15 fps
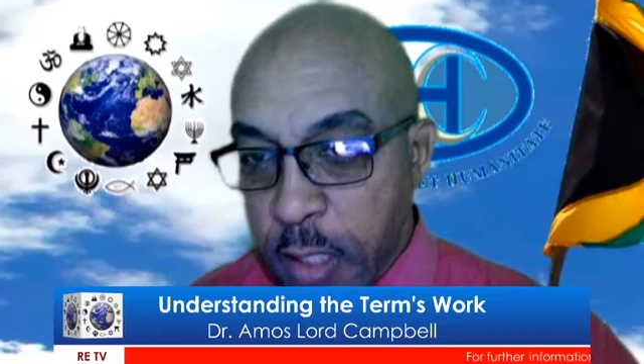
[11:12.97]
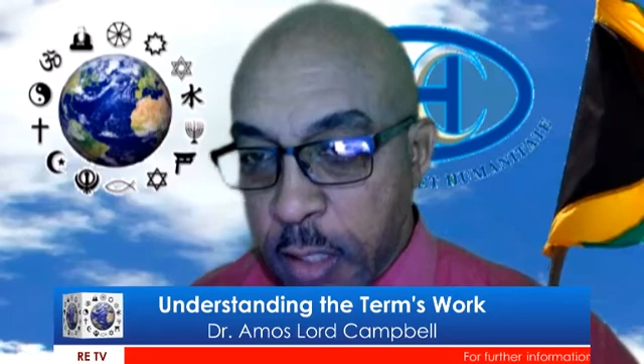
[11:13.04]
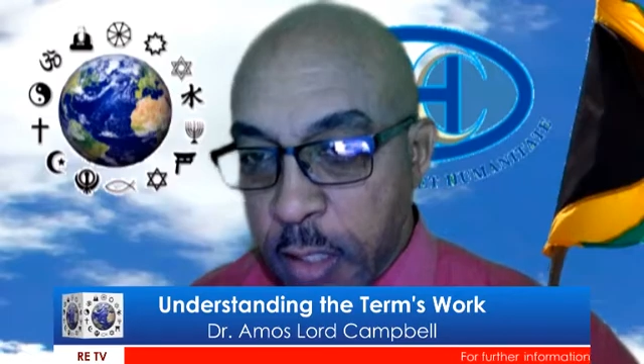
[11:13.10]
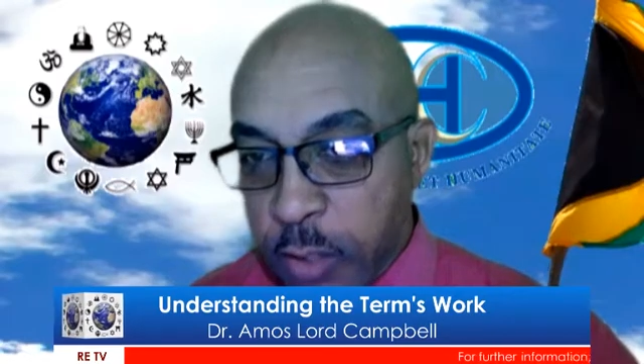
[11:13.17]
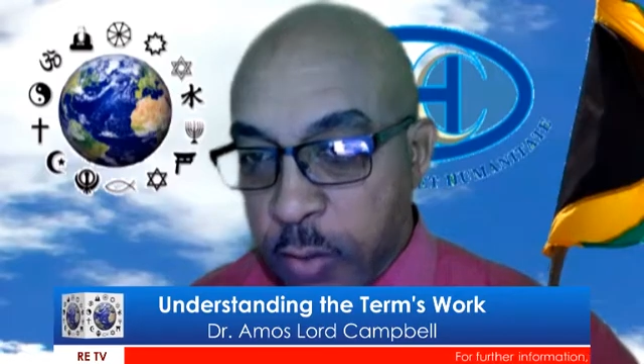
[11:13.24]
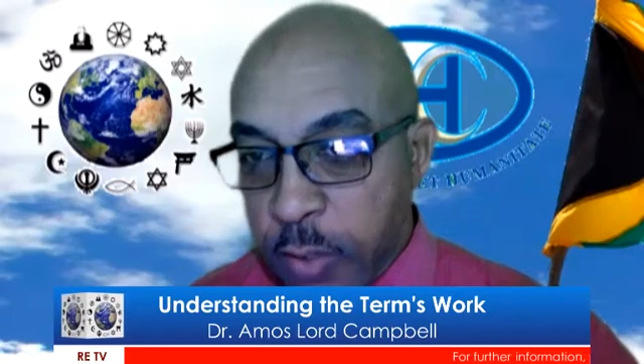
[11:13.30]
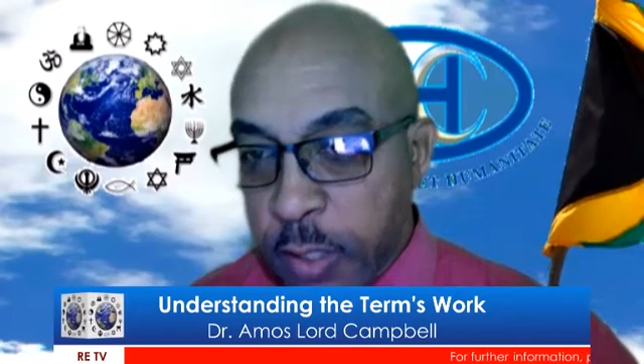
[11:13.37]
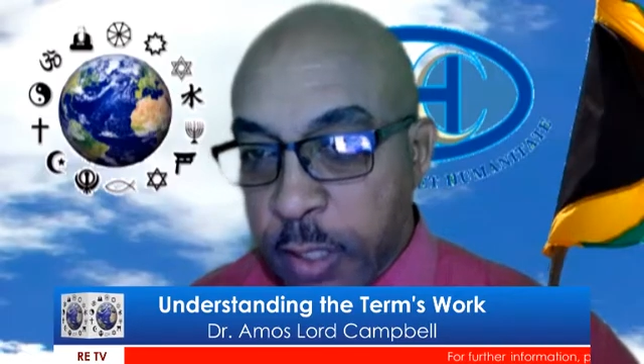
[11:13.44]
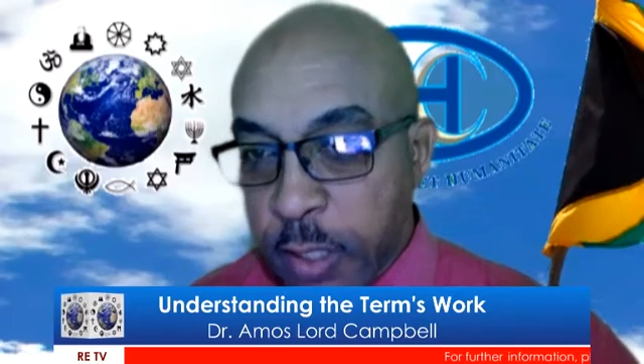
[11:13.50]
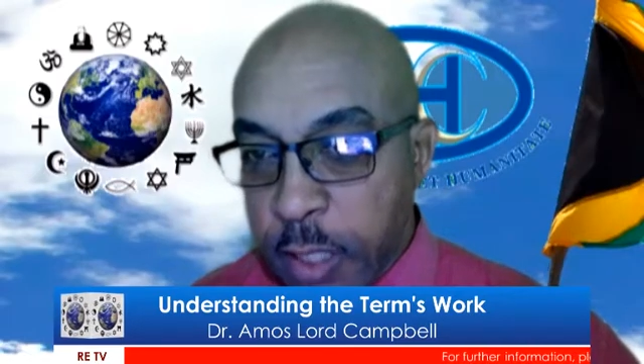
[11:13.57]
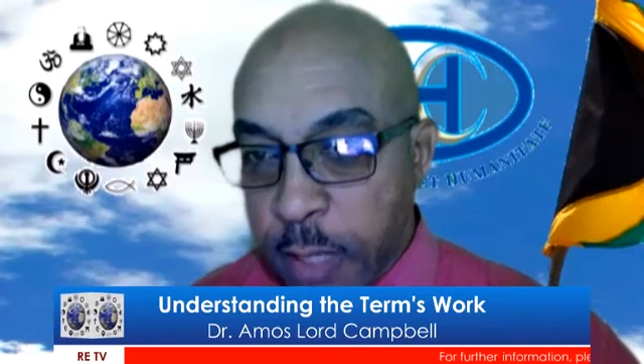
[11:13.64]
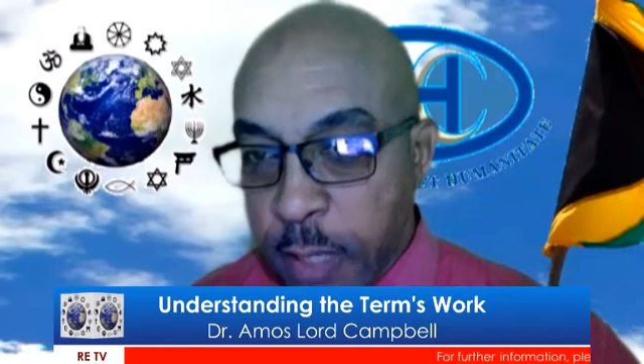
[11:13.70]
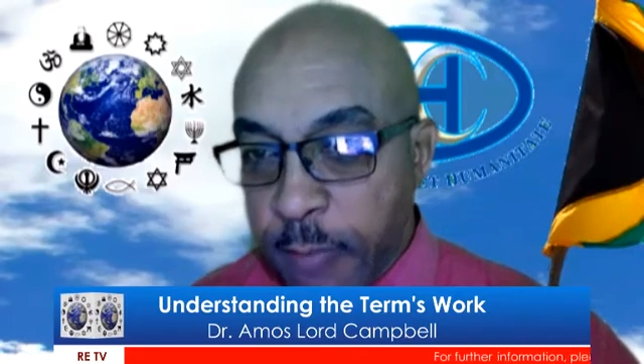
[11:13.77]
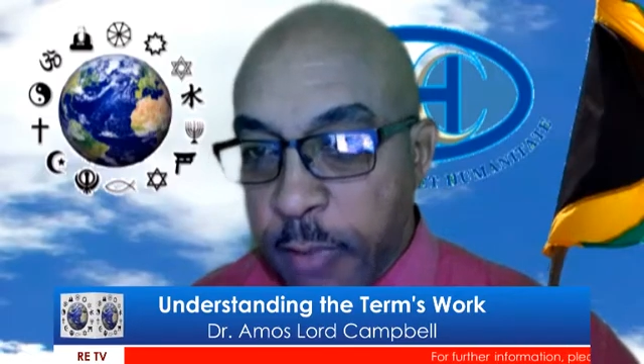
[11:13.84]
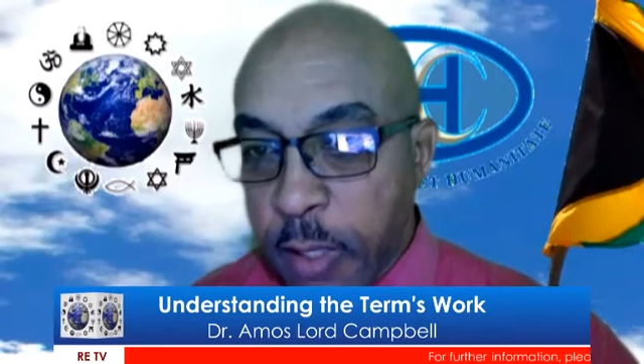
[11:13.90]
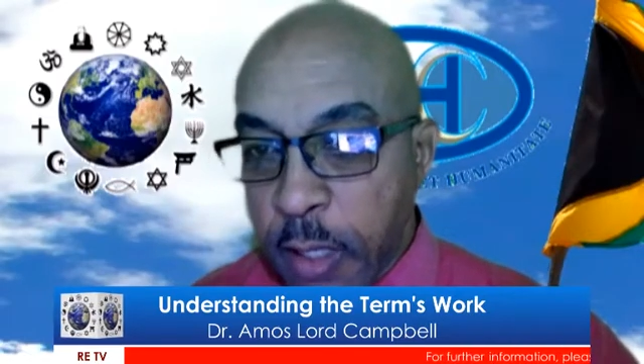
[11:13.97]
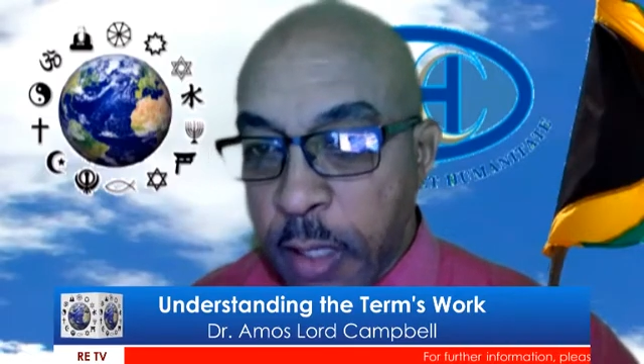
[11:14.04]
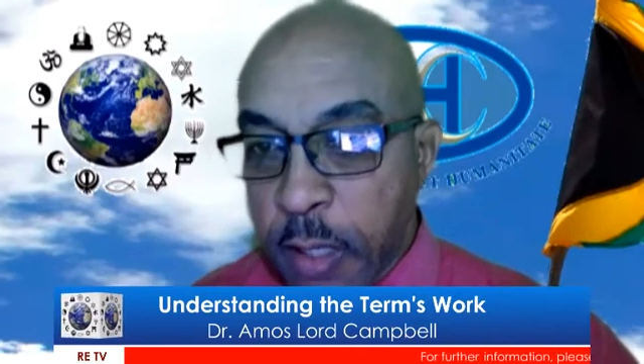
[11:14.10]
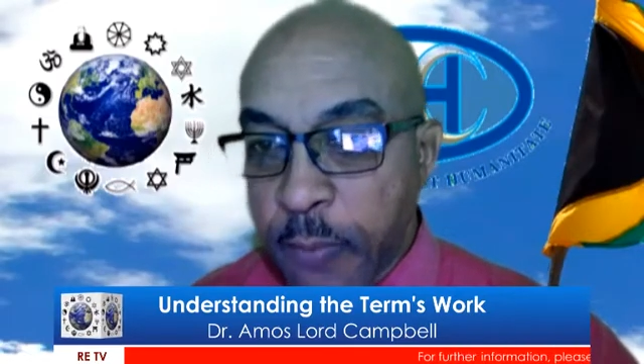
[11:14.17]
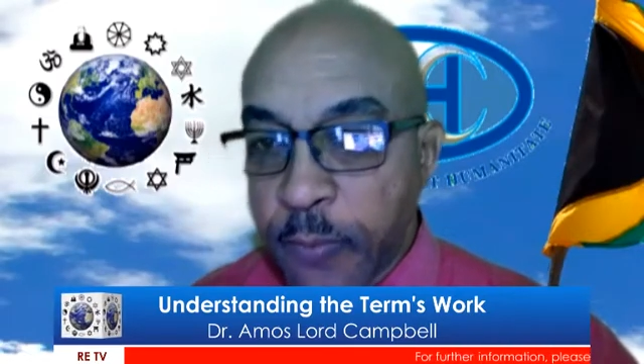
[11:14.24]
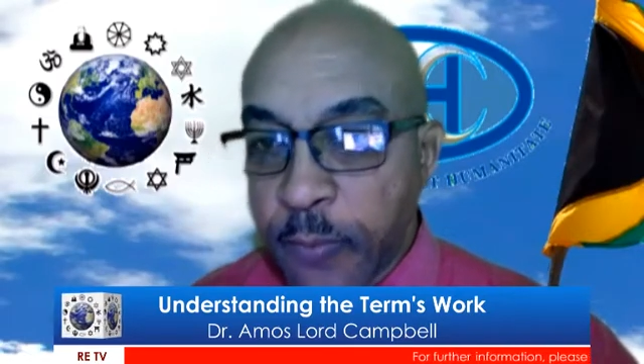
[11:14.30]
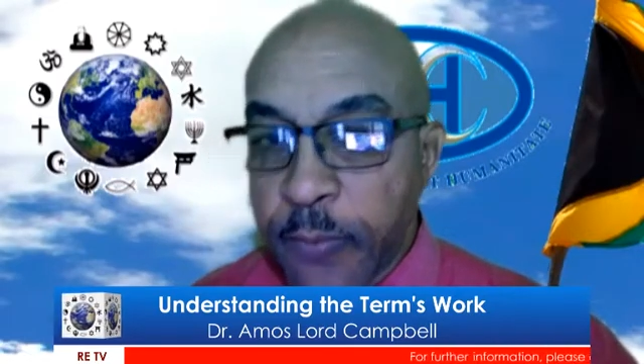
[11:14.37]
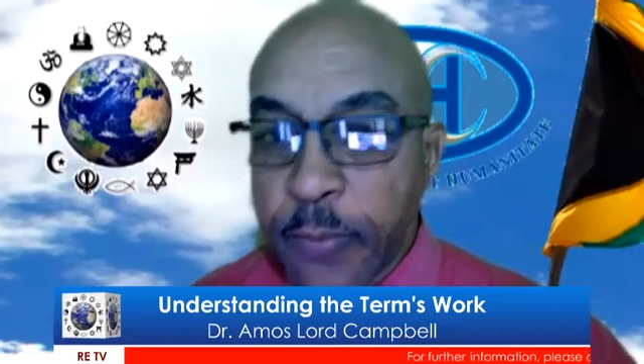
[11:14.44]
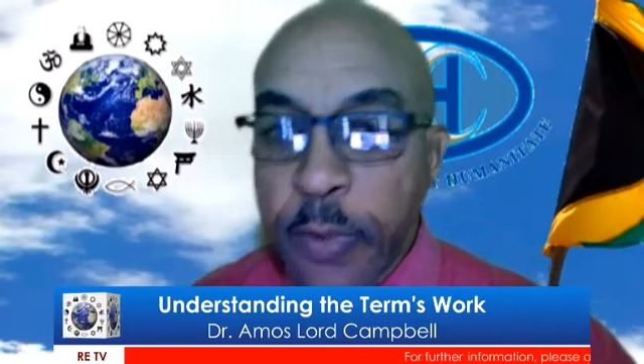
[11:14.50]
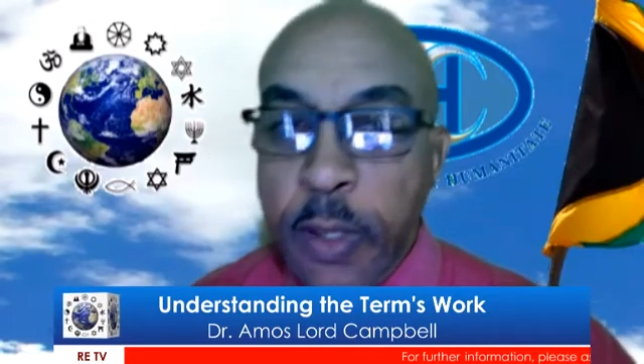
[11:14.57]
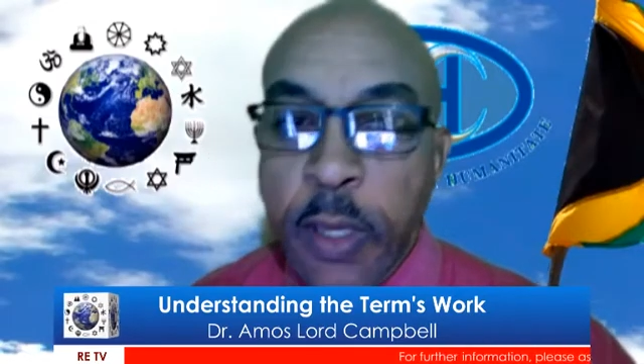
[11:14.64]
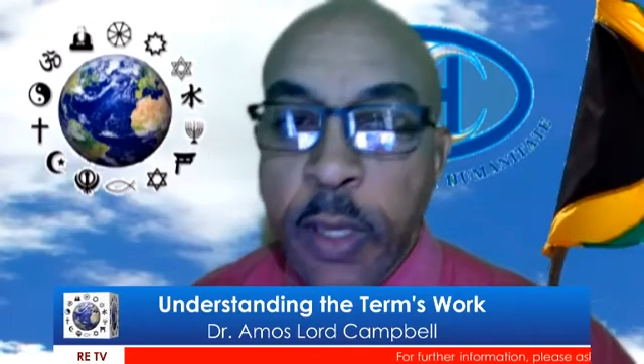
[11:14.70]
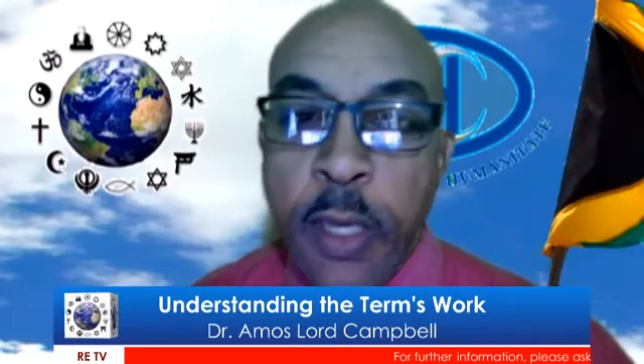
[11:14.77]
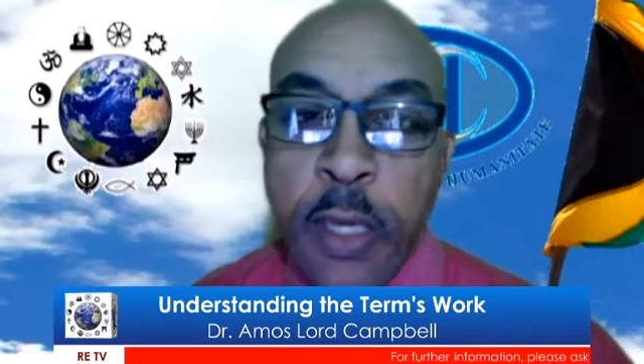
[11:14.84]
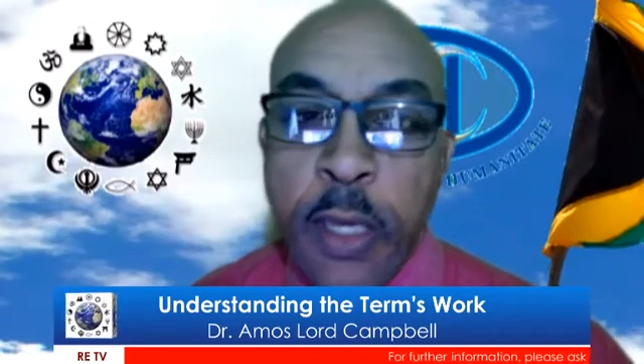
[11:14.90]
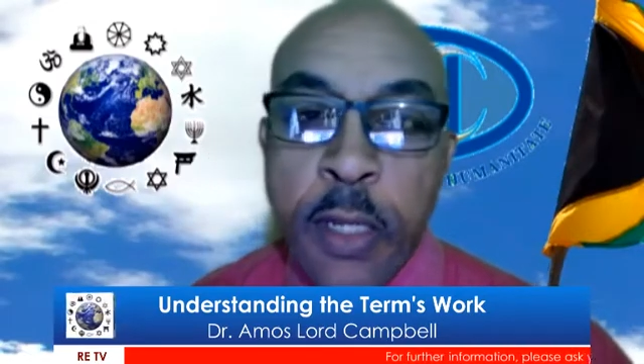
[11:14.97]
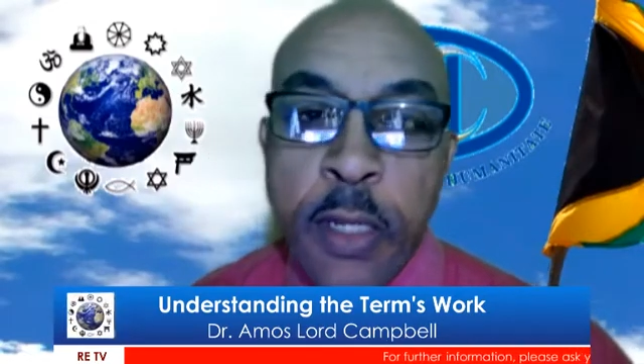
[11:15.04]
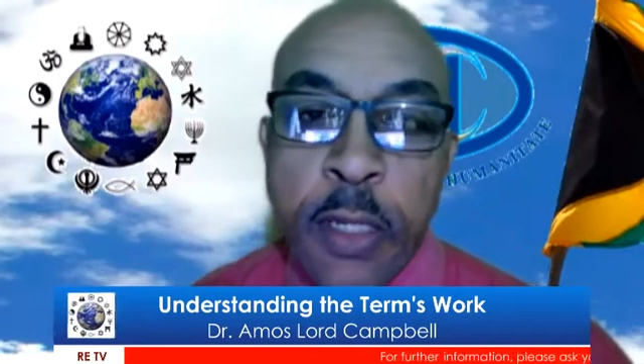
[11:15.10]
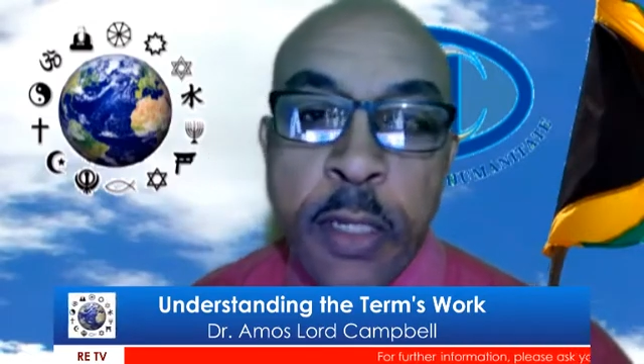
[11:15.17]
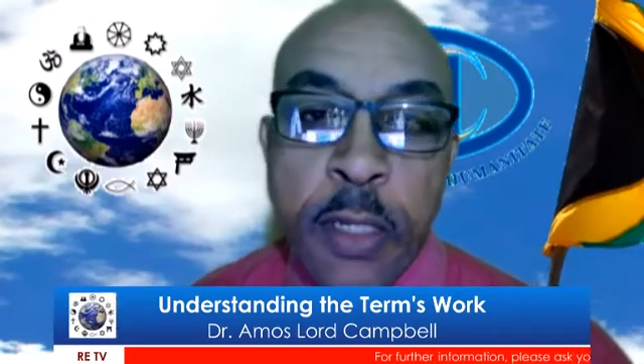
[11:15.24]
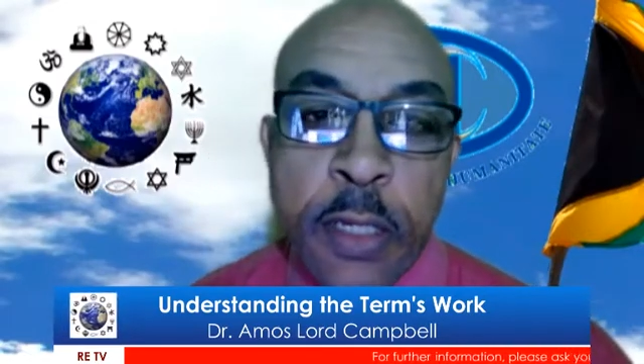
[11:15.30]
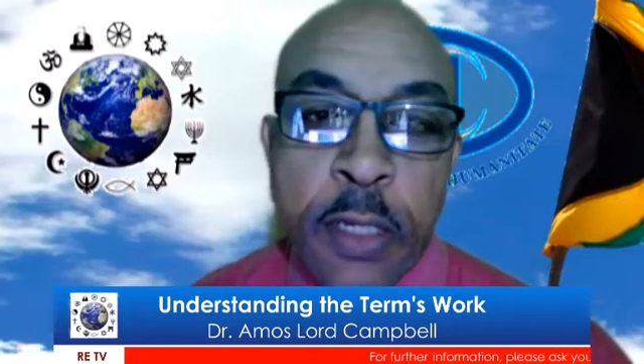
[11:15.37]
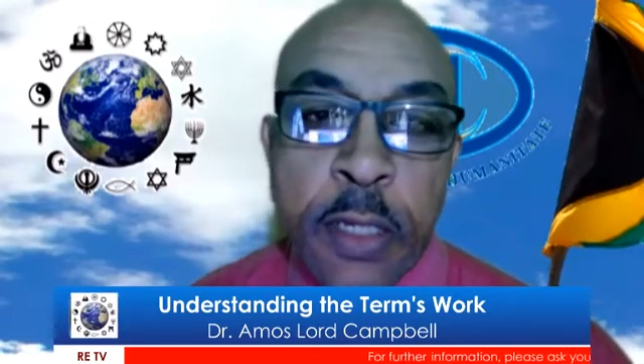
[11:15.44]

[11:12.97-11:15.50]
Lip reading: So it's the same thing in